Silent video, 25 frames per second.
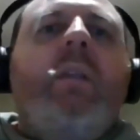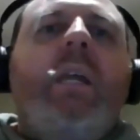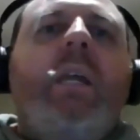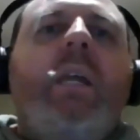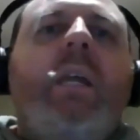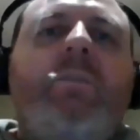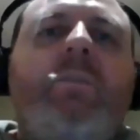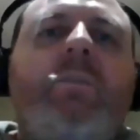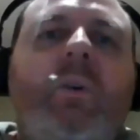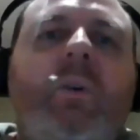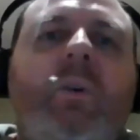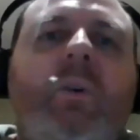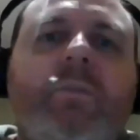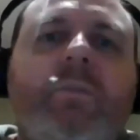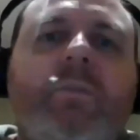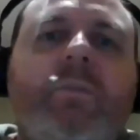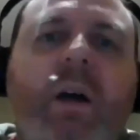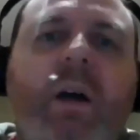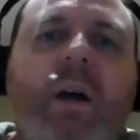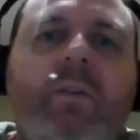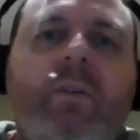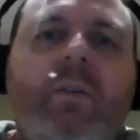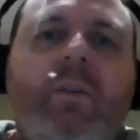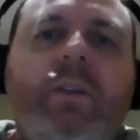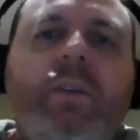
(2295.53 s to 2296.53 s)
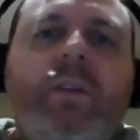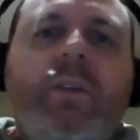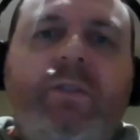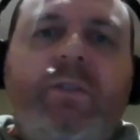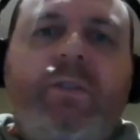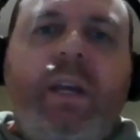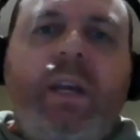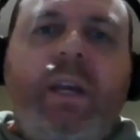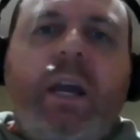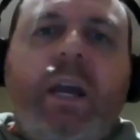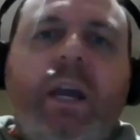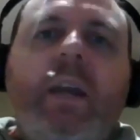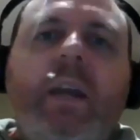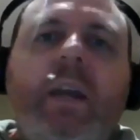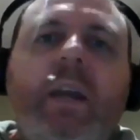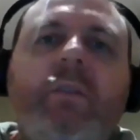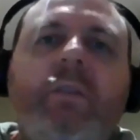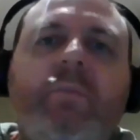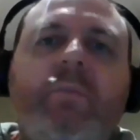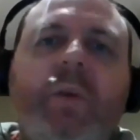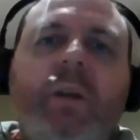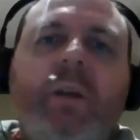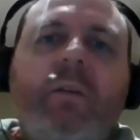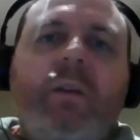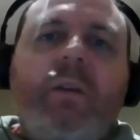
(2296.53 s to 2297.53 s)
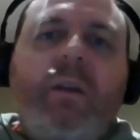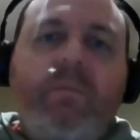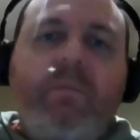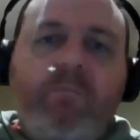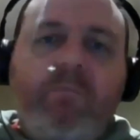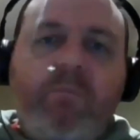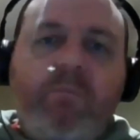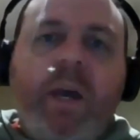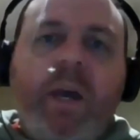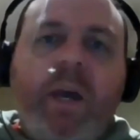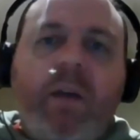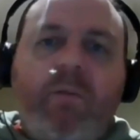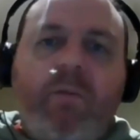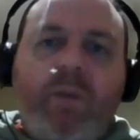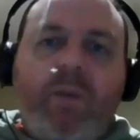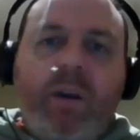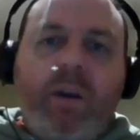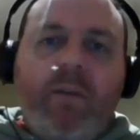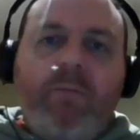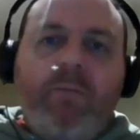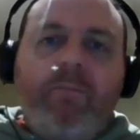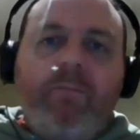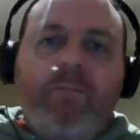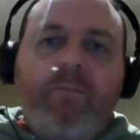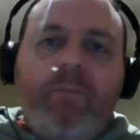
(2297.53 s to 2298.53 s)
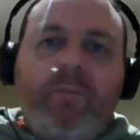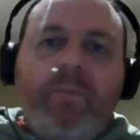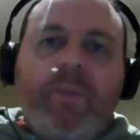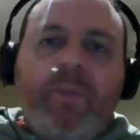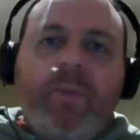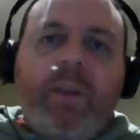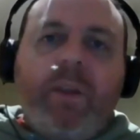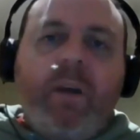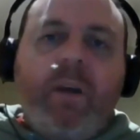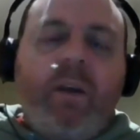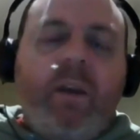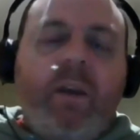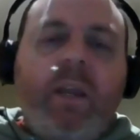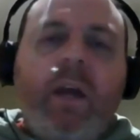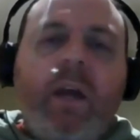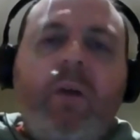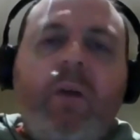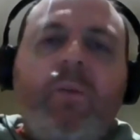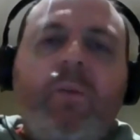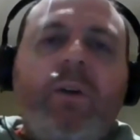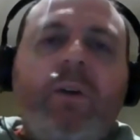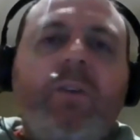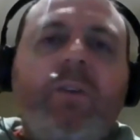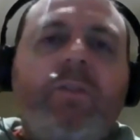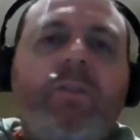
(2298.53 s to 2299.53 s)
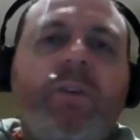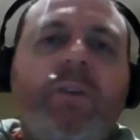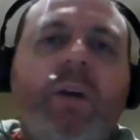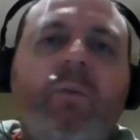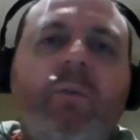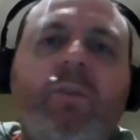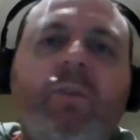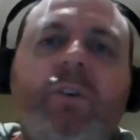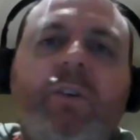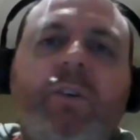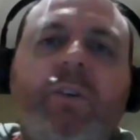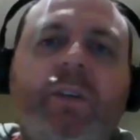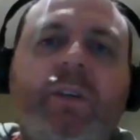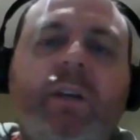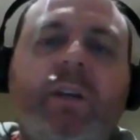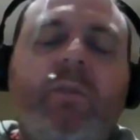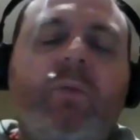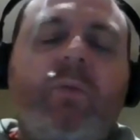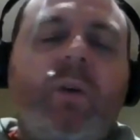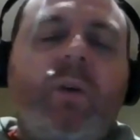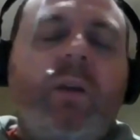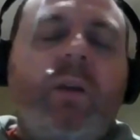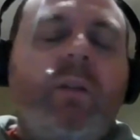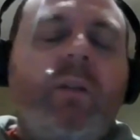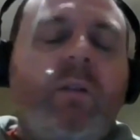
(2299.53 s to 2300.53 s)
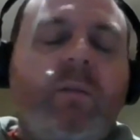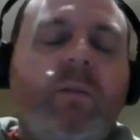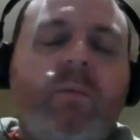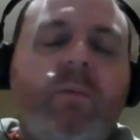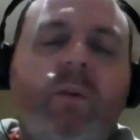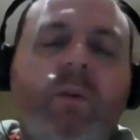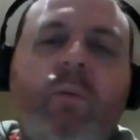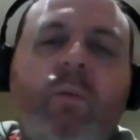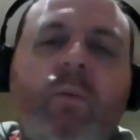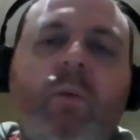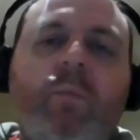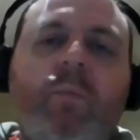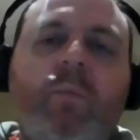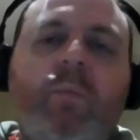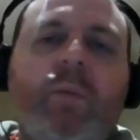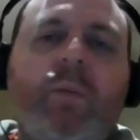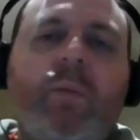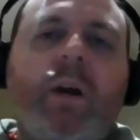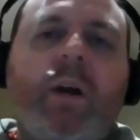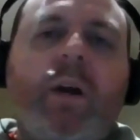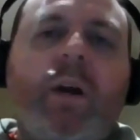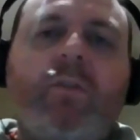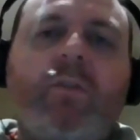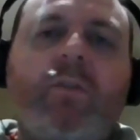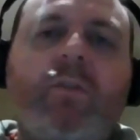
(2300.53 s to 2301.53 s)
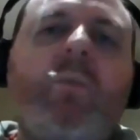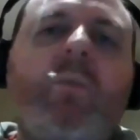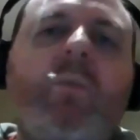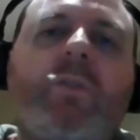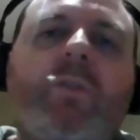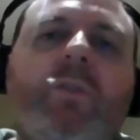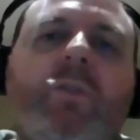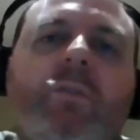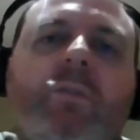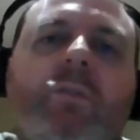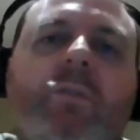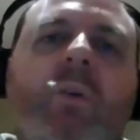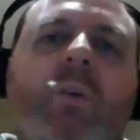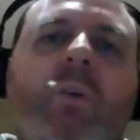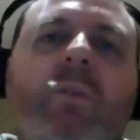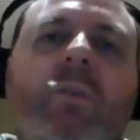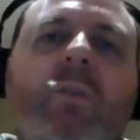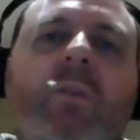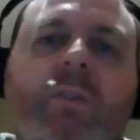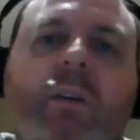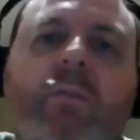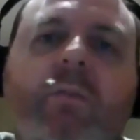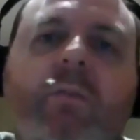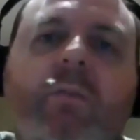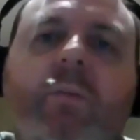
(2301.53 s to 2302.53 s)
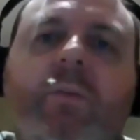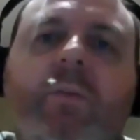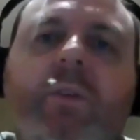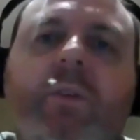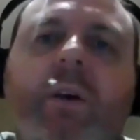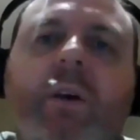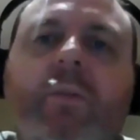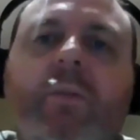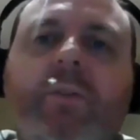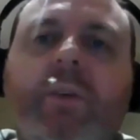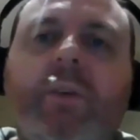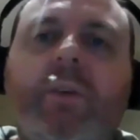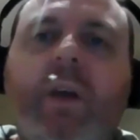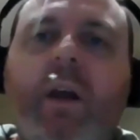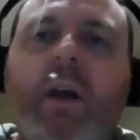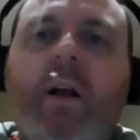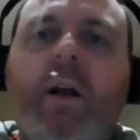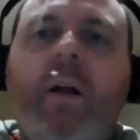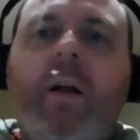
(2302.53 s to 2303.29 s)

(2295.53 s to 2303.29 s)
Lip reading: Now, Spike's mother is sick and he's been in bedridden. Now, I'm not going to say what she's sick with. I want people to actually watch this movie and see it for themselves.